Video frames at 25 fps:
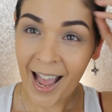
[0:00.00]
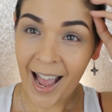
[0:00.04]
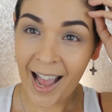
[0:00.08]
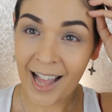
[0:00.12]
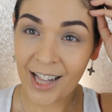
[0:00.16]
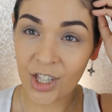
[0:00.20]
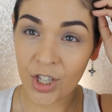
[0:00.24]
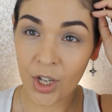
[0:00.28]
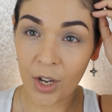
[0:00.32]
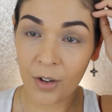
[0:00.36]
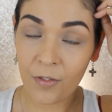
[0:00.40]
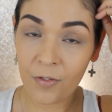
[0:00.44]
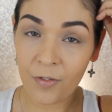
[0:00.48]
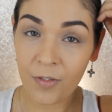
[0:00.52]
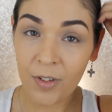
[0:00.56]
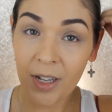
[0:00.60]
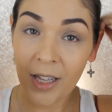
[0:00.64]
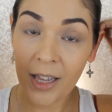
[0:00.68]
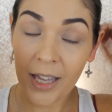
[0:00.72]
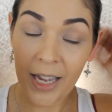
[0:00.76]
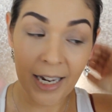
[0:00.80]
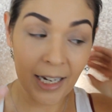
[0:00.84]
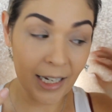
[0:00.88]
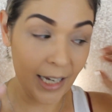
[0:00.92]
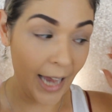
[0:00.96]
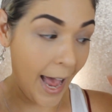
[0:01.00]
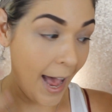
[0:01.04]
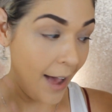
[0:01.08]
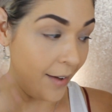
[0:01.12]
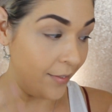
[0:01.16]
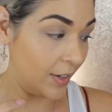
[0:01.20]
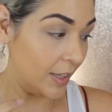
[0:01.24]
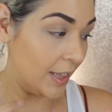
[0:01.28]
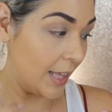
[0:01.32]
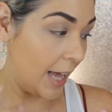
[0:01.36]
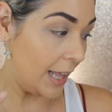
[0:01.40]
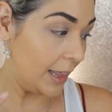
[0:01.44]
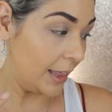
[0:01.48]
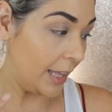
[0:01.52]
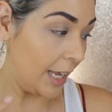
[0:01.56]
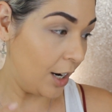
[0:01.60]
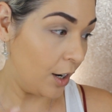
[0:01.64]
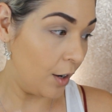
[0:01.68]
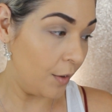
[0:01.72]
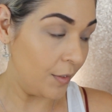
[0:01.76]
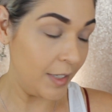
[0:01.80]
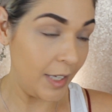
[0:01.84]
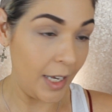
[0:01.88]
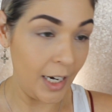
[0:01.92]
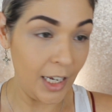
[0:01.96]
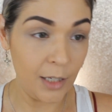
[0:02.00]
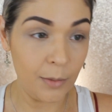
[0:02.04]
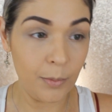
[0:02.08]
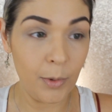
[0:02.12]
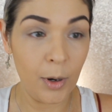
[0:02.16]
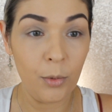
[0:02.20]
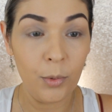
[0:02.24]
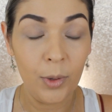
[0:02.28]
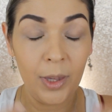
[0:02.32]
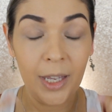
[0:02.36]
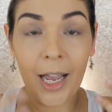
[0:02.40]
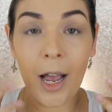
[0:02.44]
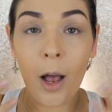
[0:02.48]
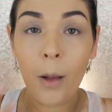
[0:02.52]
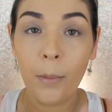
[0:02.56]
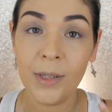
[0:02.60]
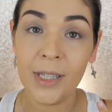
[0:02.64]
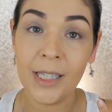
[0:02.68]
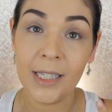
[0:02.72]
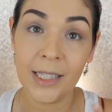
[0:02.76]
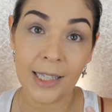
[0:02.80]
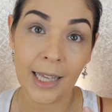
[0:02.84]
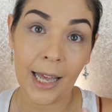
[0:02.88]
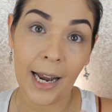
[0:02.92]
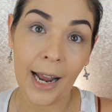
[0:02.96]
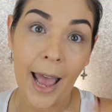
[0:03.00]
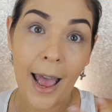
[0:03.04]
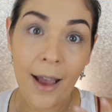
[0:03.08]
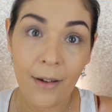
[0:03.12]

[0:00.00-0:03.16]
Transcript: And so I feel like having that layer of setting spray really helps to set